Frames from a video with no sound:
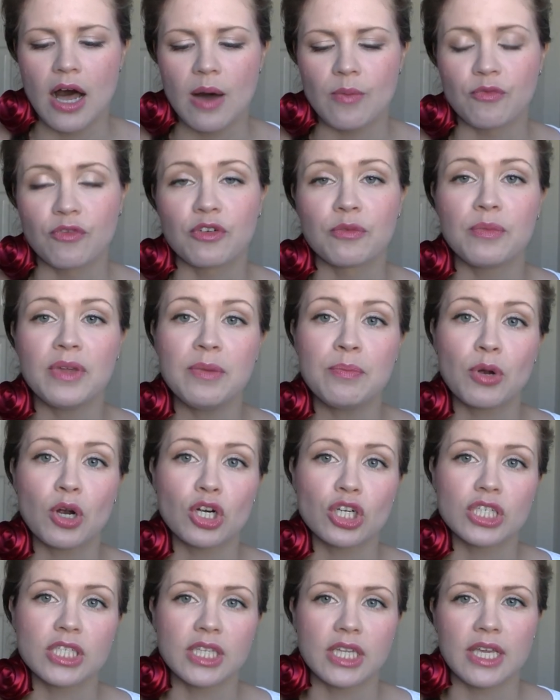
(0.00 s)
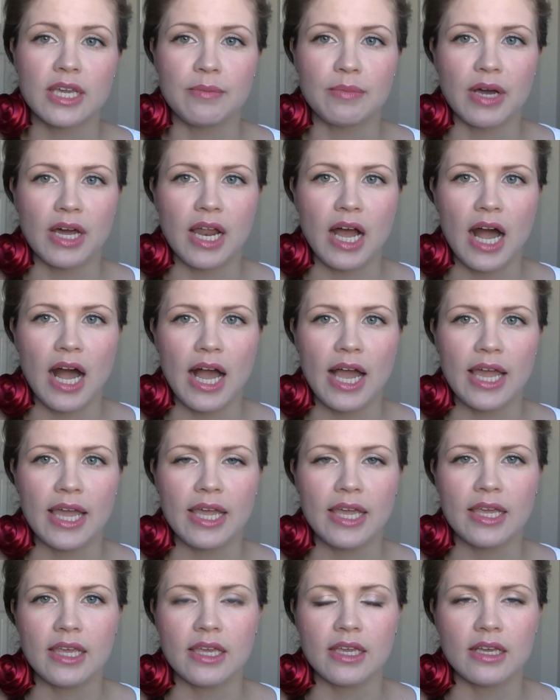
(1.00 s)
for me personally, but
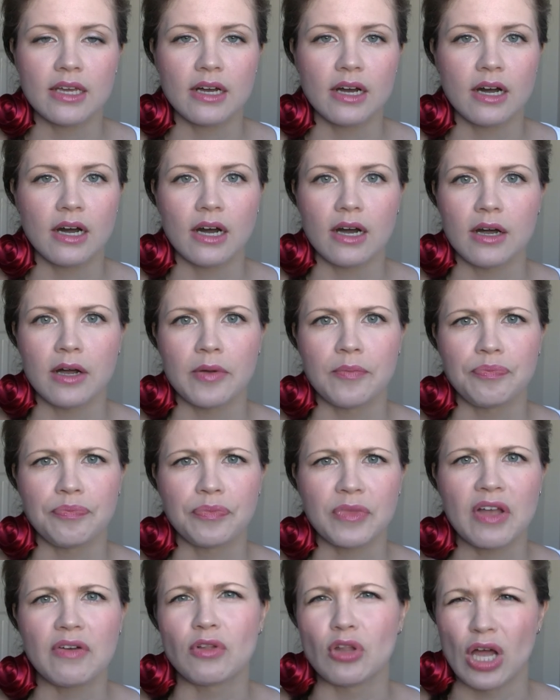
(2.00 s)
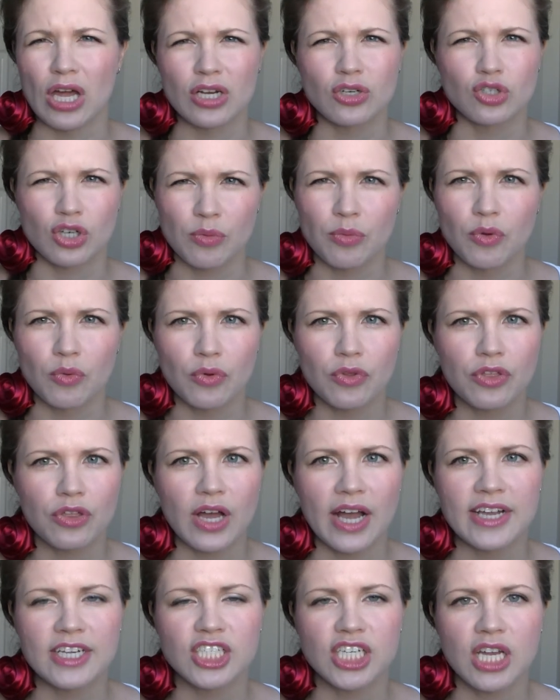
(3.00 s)
I have a lot of trouble with
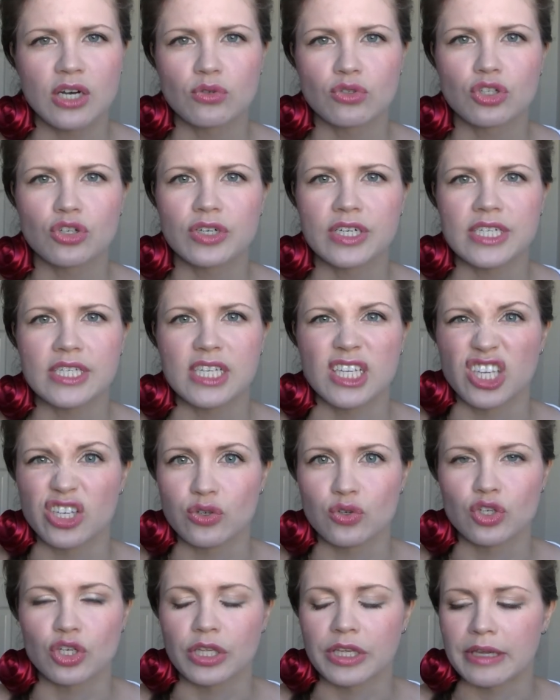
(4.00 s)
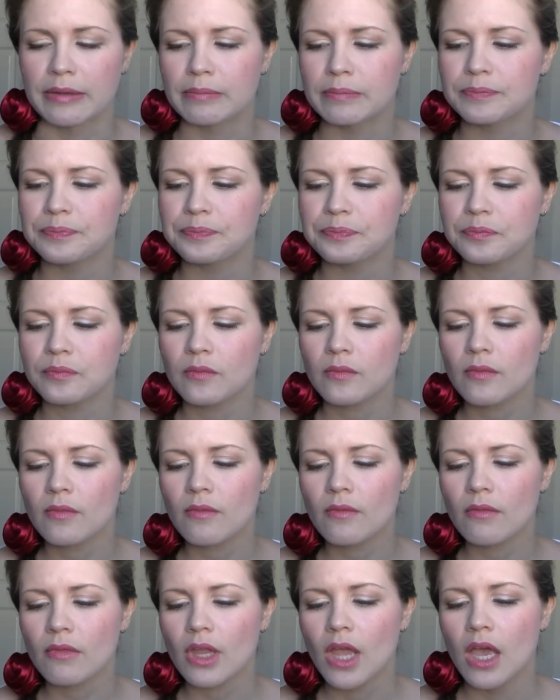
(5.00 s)
eyeshadows creasing usually.
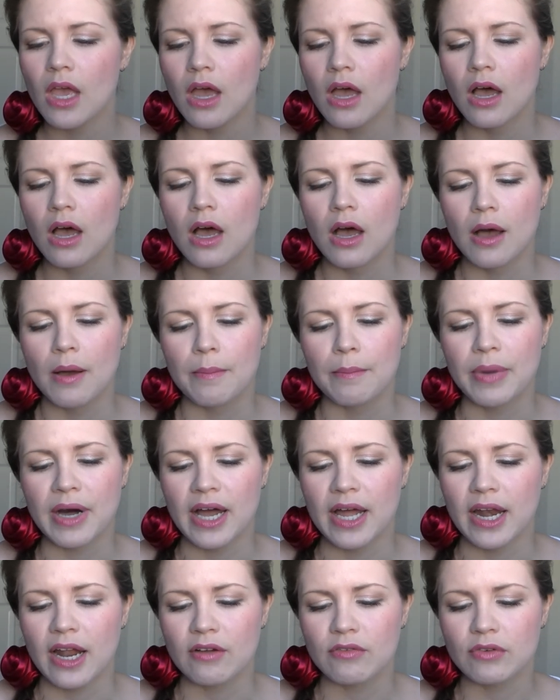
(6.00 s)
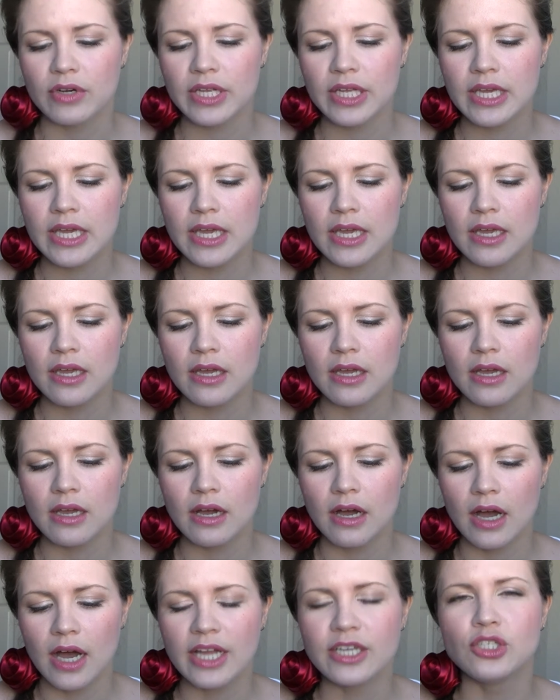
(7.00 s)
But I
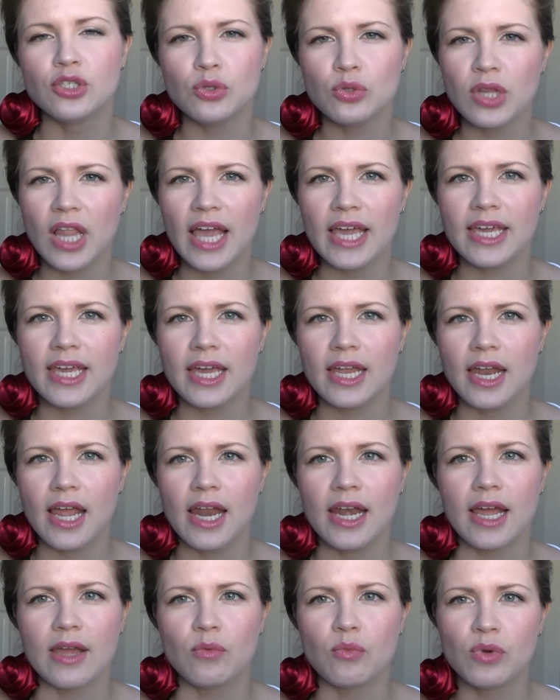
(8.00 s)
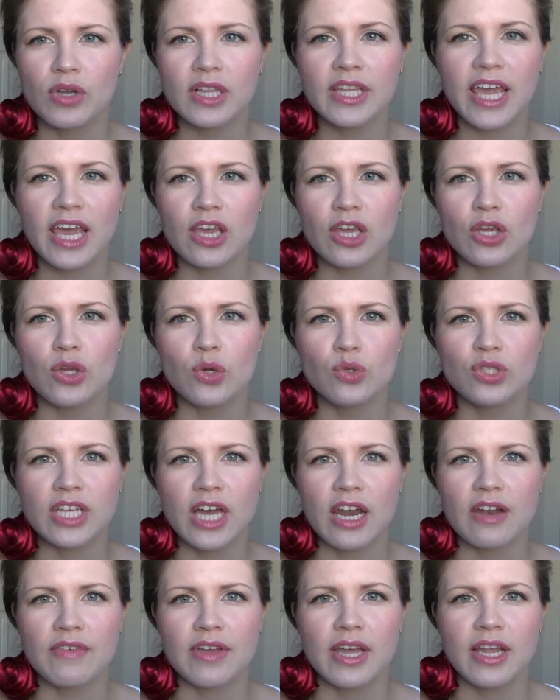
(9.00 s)
do like it, and I will get use
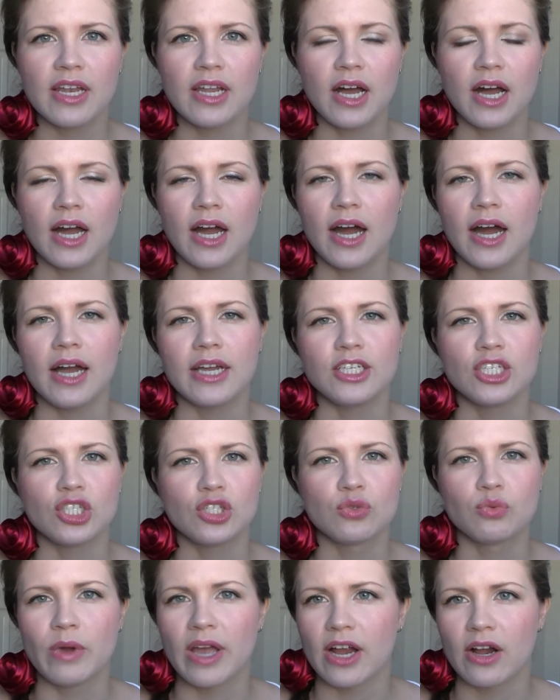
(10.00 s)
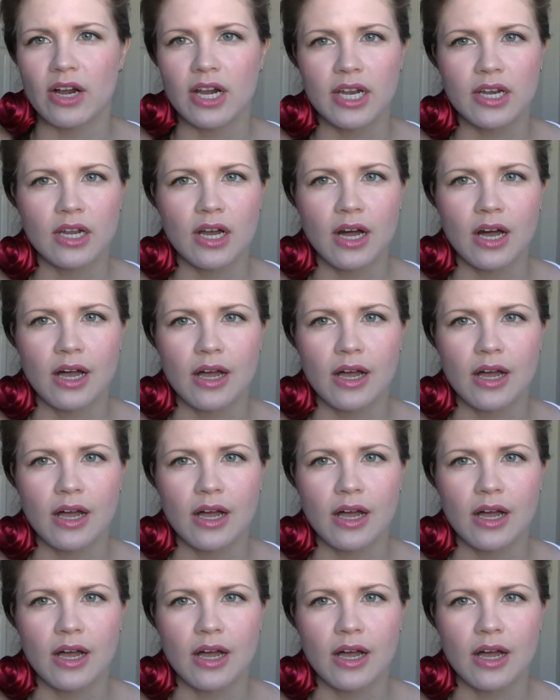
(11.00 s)
out of it. I just wear it,